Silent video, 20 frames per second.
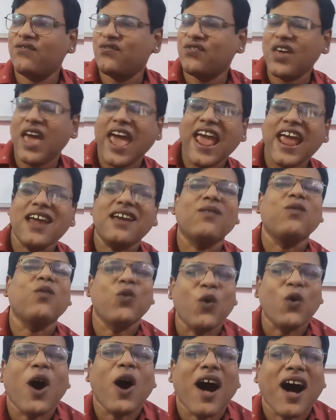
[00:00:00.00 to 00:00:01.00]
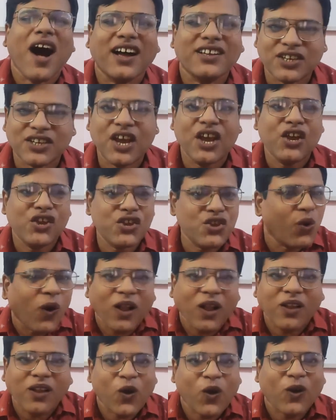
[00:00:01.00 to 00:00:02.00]
they watch, you
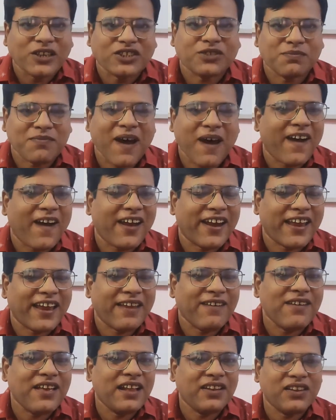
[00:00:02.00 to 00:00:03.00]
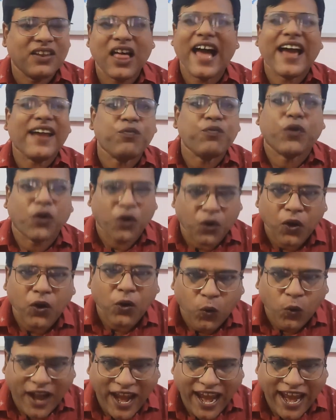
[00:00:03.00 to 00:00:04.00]
all watch my live
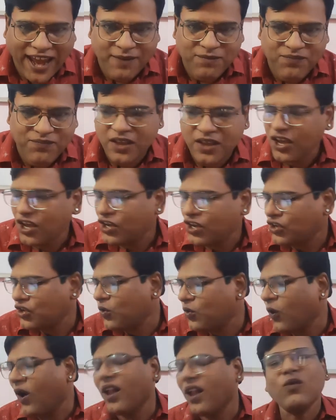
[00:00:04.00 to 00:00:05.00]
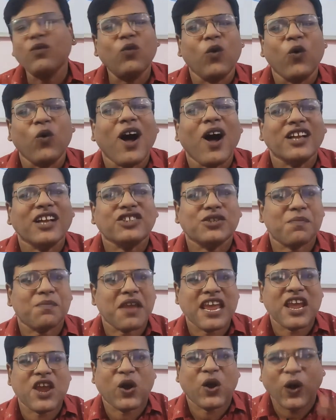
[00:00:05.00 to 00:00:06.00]
program, you all watch
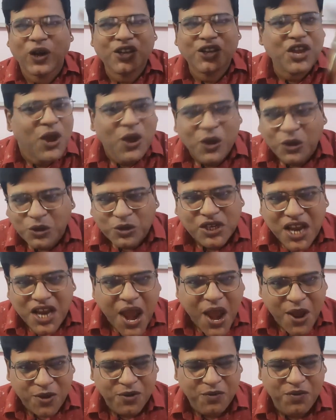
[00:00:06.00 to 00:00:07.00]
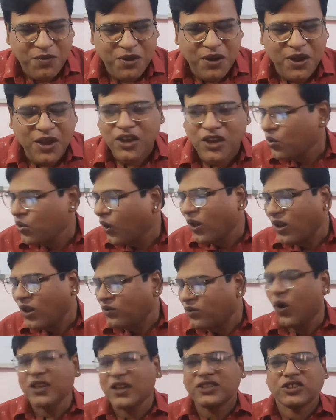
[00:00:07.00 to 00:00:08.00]
me on YouTube, you all
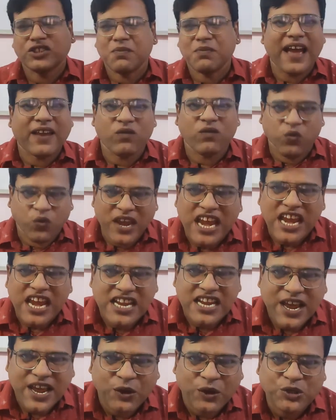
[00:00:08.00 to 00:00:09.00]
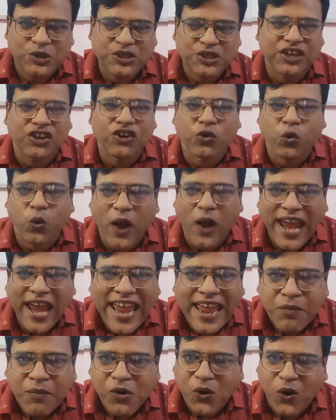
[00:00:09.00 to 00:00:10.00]
watch my videos and
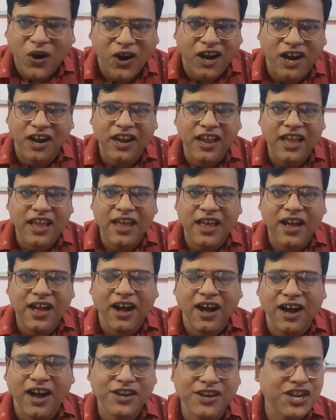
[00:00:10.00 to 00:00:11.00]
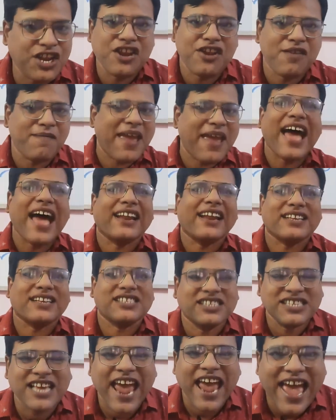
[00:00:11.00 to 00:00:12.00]
grammar on idiomatic
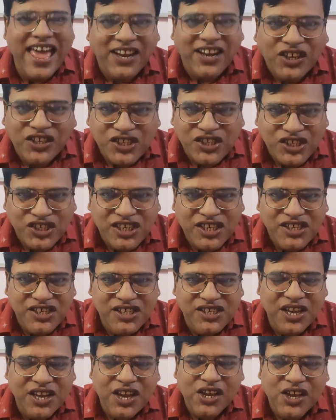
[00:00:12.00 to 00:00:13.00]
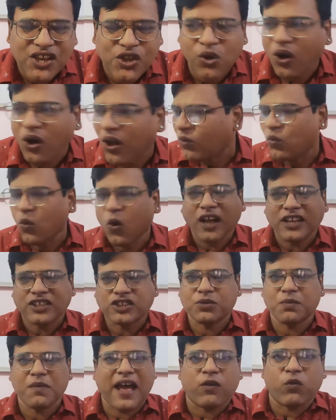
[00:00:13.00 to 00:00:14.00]
sentences. You all
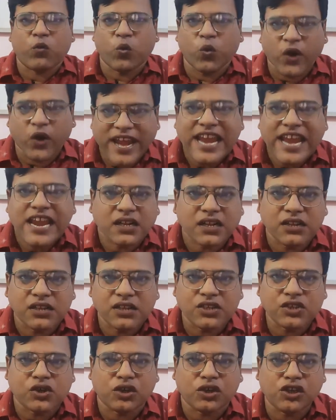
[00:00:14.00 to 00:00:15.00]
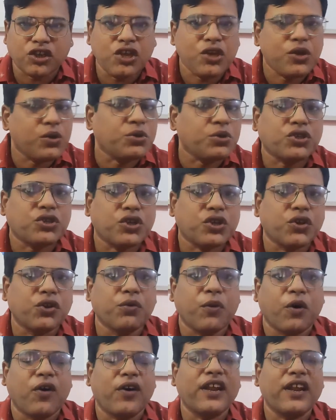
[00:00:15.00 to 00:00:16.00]
watch my reels on YouTube,
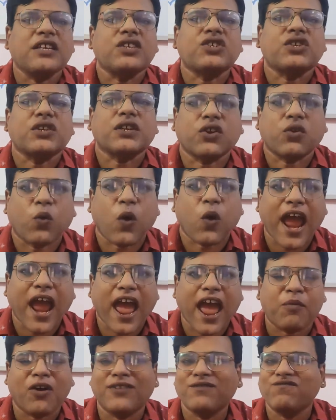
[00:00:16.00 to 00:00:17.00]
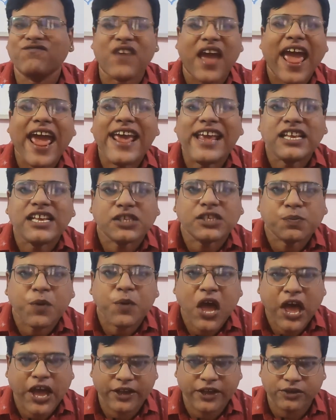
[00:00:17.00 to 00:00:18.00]
on Instagram, on
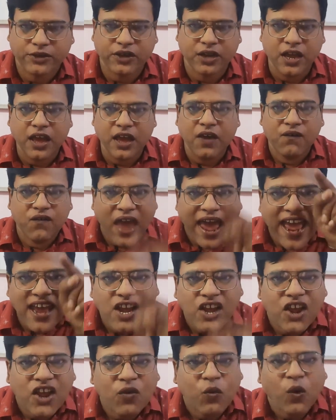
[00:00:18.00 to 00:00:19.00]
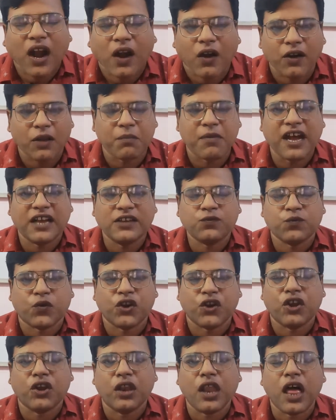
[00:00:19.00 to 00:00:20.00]
Facebook. Thank you very much for
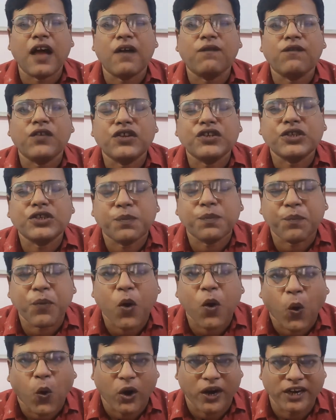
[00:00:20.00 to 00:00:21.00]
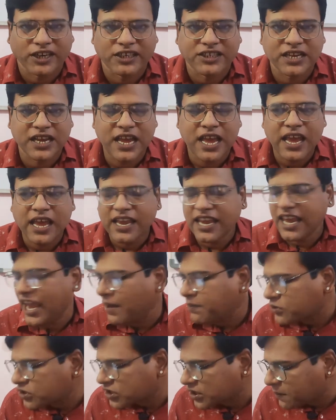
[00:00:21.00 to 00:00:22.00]
your love and support.
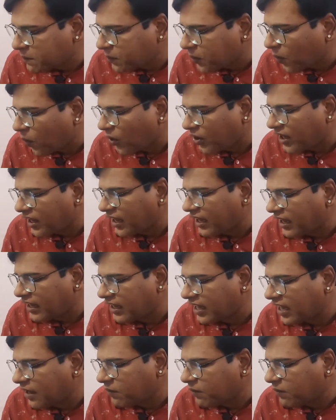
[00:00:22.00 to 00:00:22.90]
Keep supporting and keep